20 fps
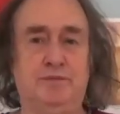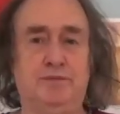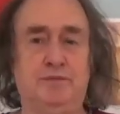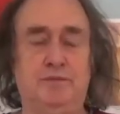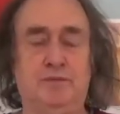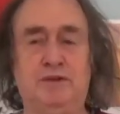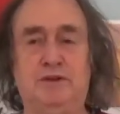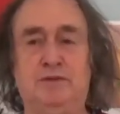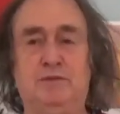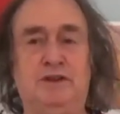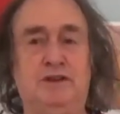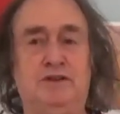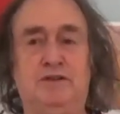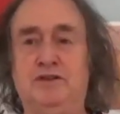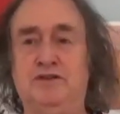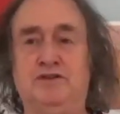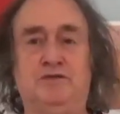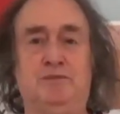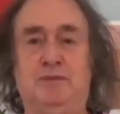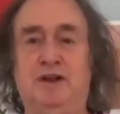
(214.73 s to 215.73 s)
We
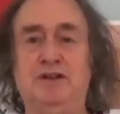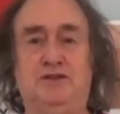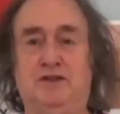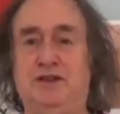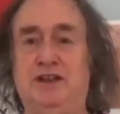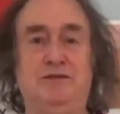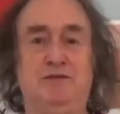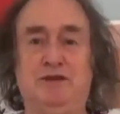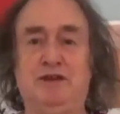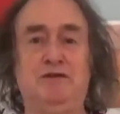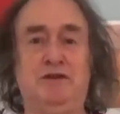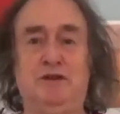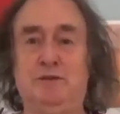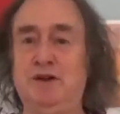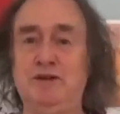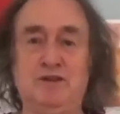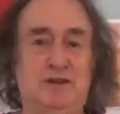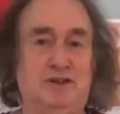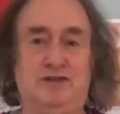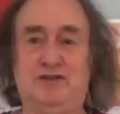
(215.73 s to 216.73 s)
just basically haven't given the
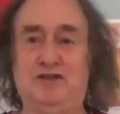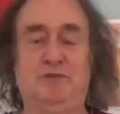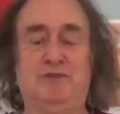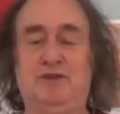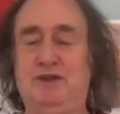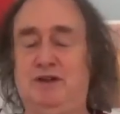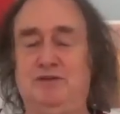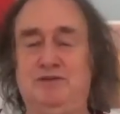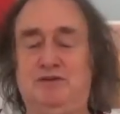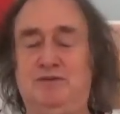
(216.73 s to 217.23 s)
monkeys sometimes